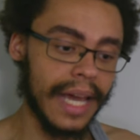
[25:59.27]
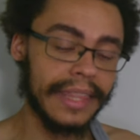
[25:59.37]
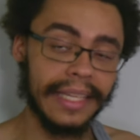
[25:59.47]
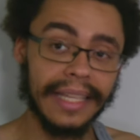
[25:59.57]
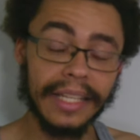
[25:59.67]

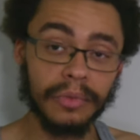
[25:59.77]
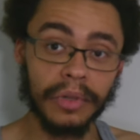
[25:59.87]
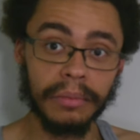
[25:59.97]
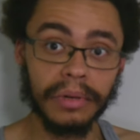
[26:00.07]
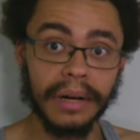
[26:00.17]
I think
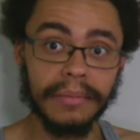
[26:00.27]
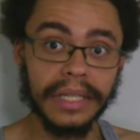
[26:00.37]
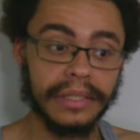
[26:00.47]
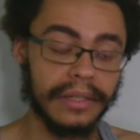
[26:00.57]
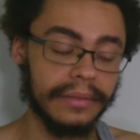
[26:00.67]
that's where the
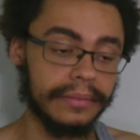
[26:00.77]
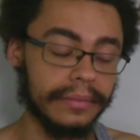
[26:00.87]
problem is.